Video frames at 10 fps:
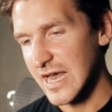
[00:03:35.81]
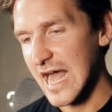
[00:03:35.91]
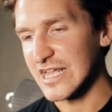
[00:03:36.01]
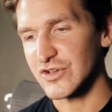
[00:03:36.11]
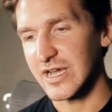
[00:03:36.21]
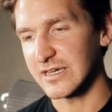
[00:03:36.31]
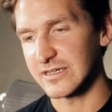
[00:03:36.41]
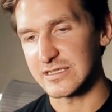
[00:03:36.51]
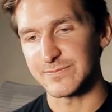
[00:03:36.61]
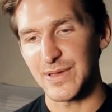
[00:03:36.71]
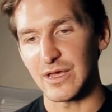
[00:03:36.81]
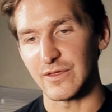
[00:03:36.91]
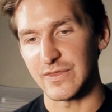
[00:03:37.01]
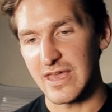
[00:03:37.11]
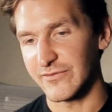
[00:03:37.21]
I try to
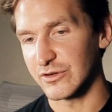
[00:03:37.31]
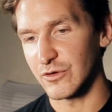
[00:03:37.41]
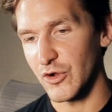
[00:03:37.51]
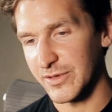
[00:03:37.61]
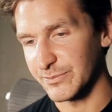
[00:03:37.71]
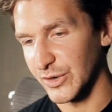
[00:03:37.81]
dispel the ever-growing